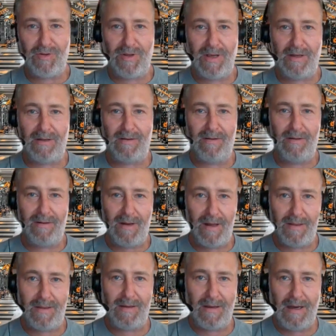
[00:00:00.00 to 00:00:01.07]
to get
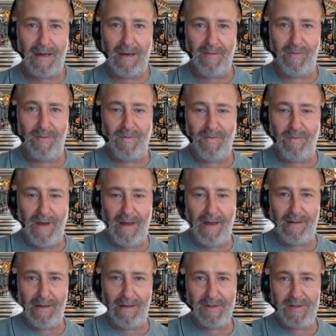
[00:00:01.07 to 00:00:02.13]
nothing out of
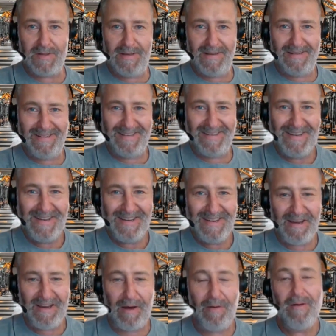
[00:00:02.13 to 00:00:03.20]
athletes,
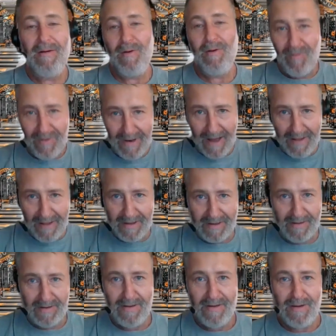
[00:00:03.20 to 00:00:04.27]

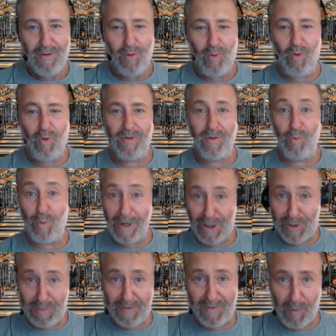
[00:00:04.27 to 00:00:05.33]
nothing, or the
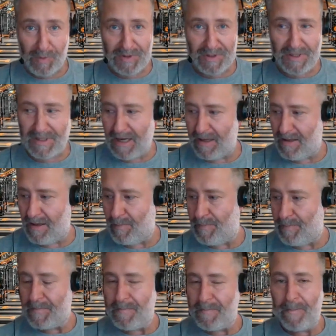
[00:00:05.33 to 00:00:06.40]
worst performances out of them.
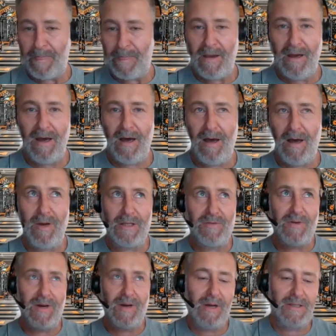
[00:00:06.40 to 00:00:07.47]
It's
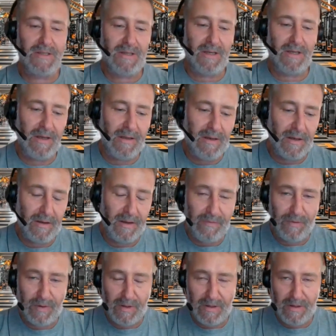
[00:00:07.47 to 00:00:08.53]
very much in
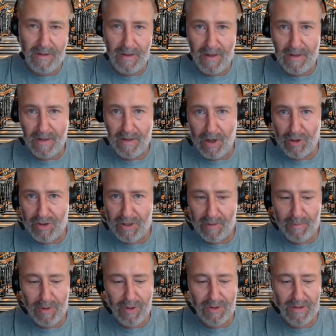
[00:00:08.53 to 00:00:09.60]
the coaching
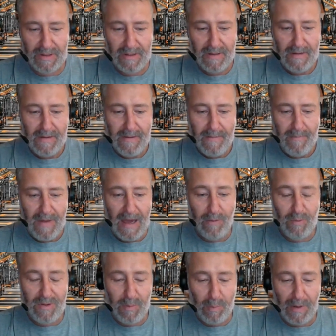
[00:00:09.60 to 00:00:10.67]
community and
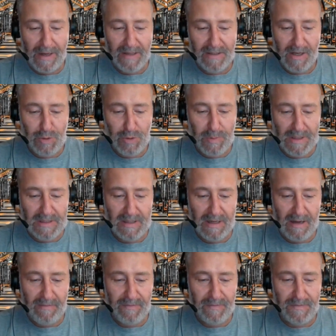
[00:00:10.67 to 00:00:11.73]
with the players, and especially
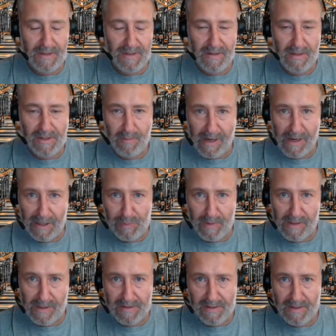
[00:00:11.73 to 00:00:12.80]
I've seen this in my
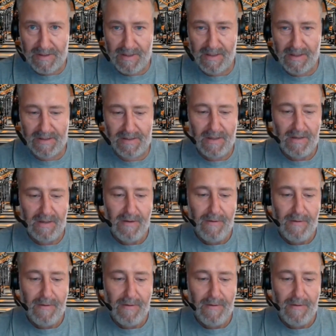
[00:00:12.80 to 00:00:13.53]
experience this year, is